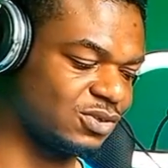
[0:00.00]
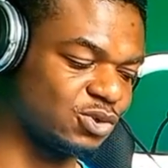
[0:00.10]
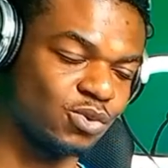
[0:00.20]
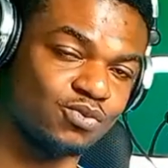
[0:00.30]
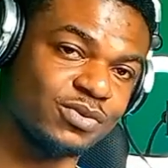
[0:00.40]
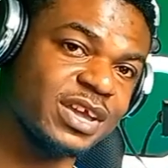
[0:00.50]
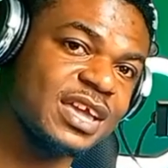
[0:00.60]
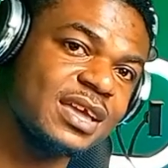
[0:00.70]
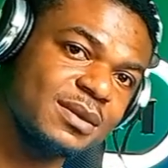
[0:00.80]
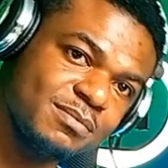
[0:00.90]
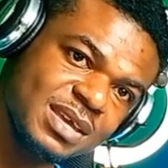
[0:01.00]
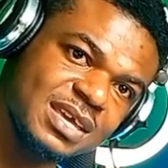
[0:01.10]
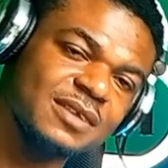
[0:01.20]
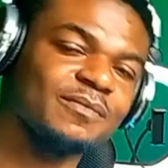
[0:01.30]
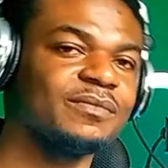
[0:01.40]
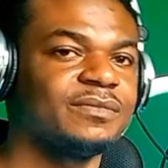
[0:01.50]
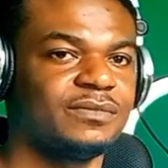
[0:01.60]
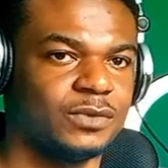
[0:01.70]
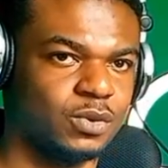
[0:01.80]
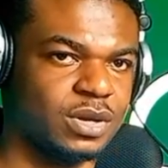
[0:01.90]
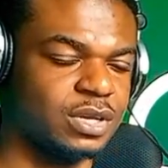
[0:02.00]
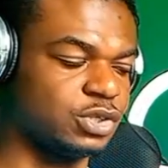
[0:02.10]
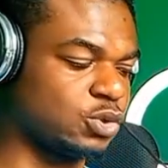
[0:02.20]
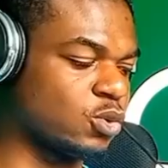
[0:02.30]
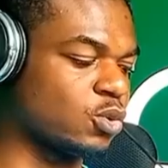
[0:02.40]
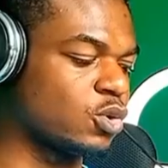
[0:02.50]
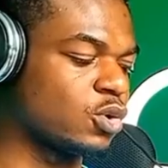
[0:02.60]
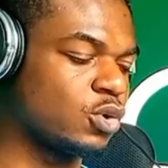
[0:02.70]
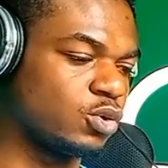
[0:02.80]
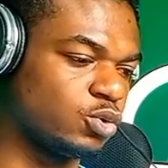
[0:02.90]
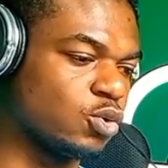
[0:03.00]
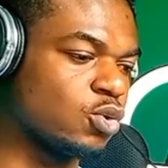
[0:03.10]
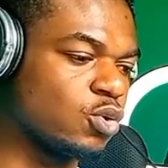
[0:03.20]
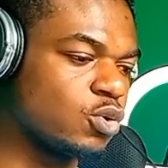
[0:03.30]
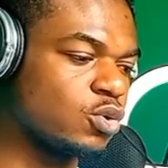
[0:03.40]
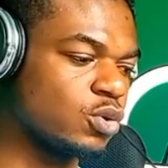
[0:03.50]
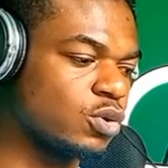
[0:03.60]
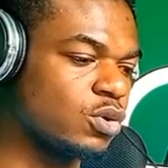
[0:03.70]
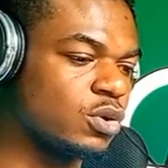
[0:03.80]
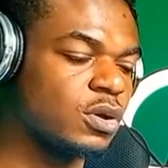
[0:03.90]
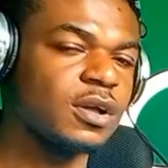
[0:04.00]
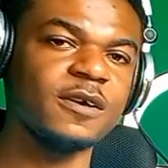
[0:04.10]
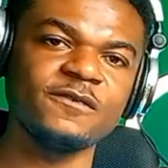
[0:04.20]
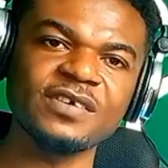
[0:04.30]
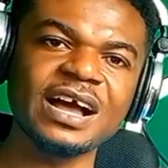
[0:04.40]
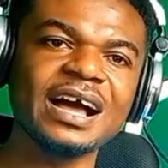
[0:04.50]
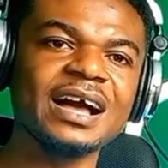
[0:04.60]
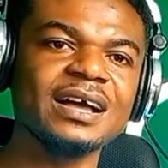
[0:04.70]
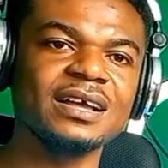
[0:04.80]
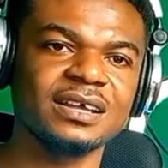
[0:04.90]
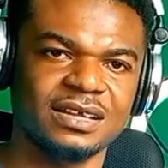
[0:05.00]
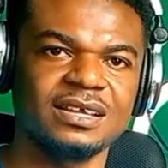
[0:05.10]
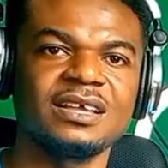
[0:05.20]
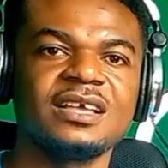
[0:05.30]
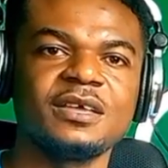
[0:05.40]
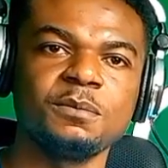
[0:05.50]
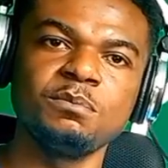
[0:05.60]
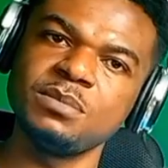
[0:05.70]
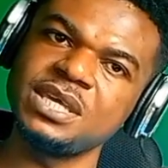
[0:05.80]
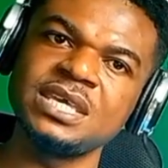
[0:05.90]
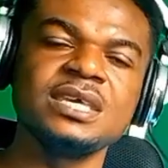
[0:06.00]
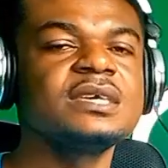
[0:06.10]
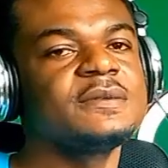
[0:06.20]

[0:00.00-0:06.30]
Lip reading: So re mi. Okay, so do fa mi.